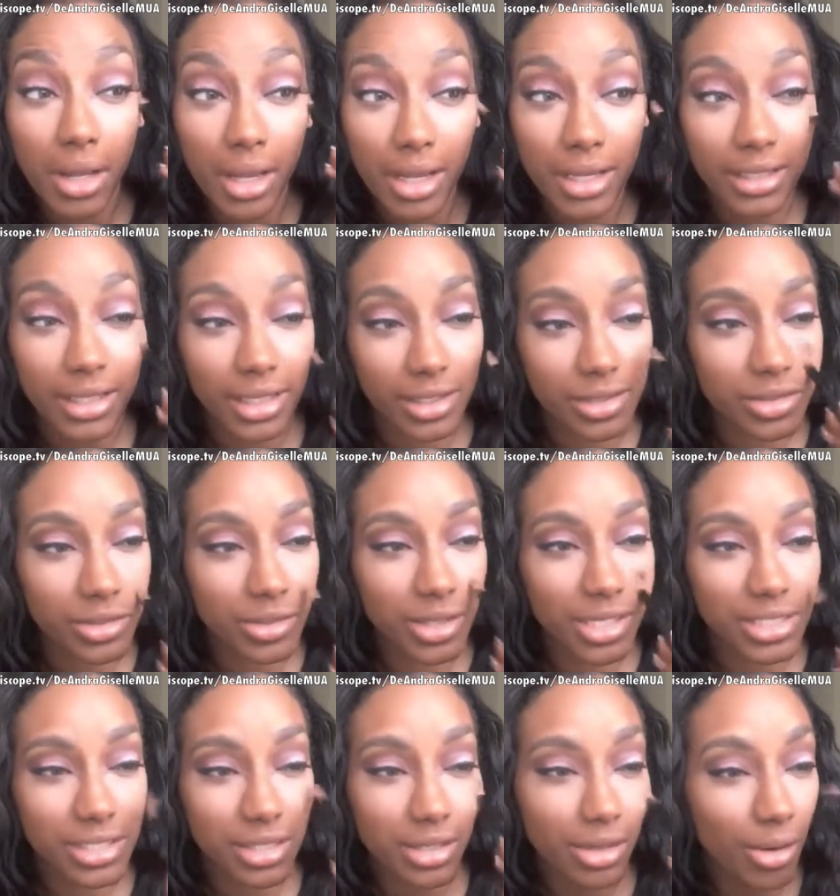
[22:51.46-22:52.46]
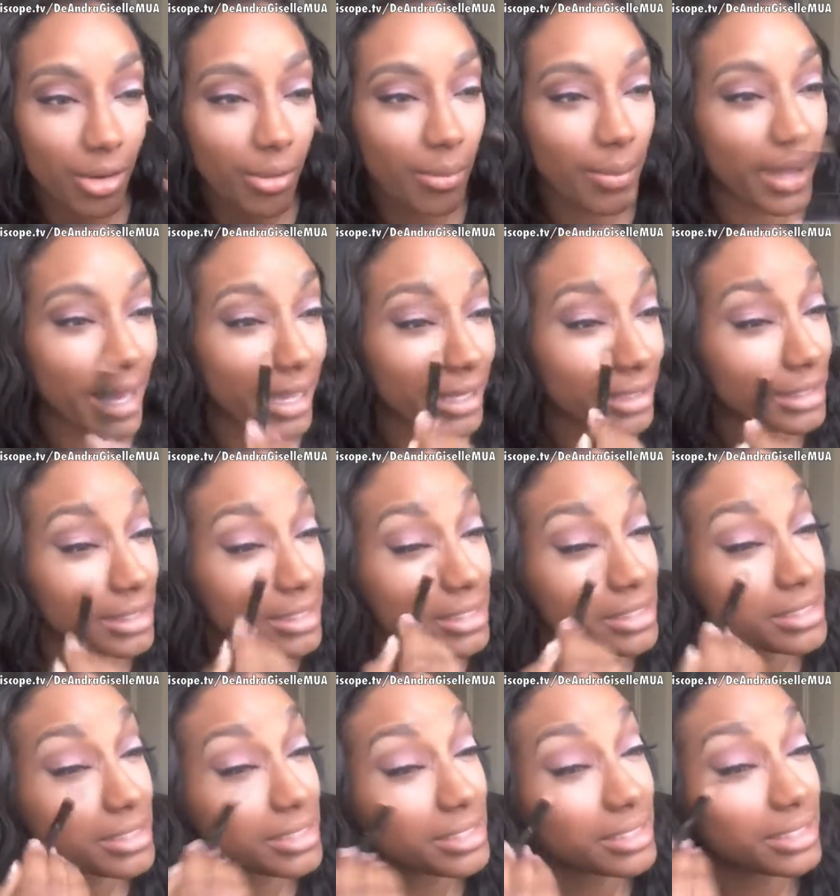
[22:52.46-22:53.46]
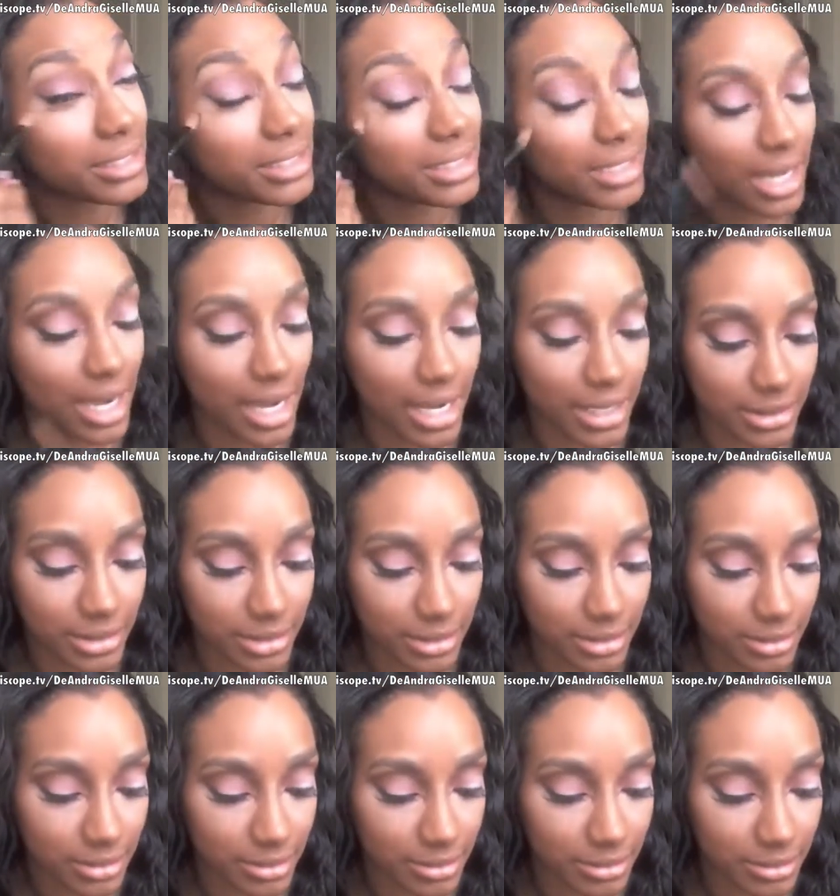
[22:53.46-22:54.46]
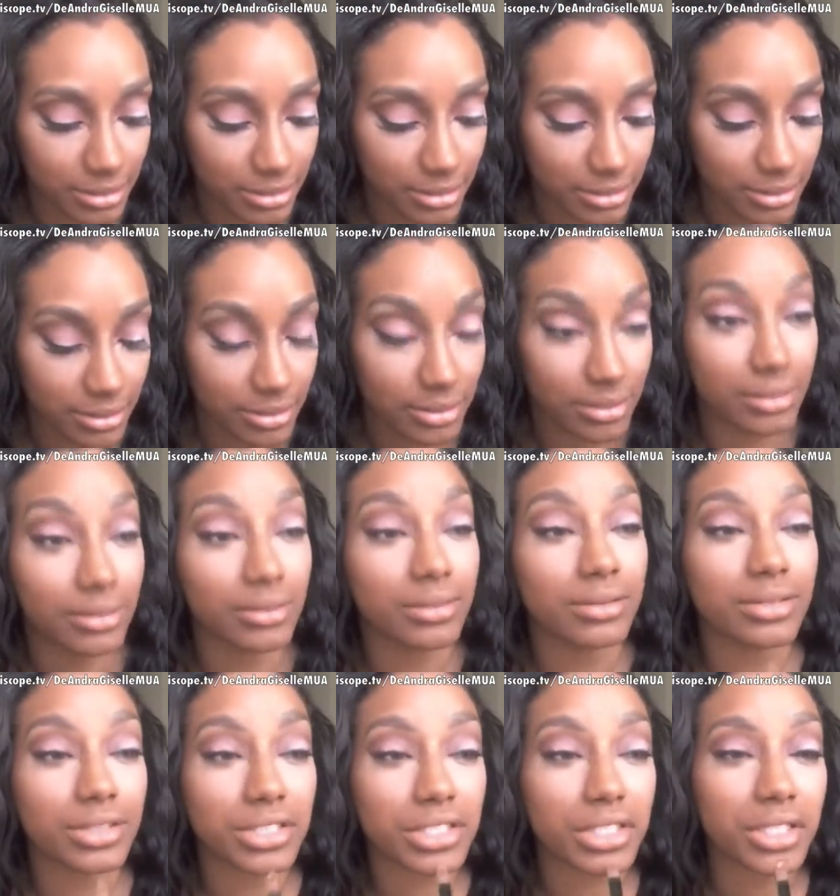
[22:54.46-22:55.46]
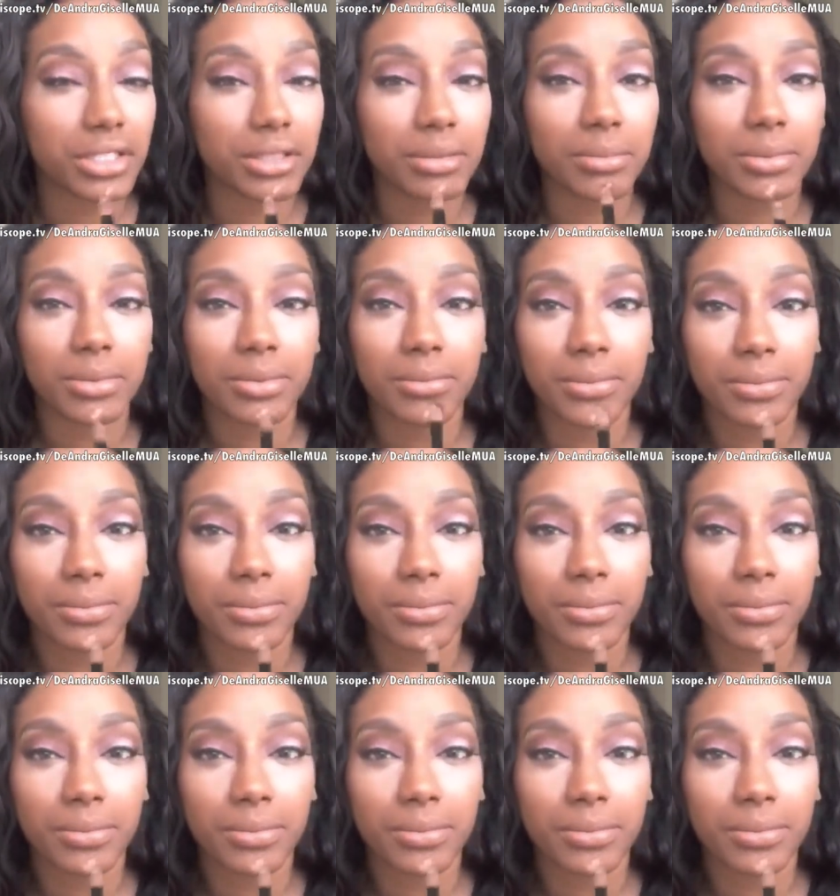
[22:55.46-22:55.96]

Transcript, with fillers: And as you guys know, MAC is not cheap.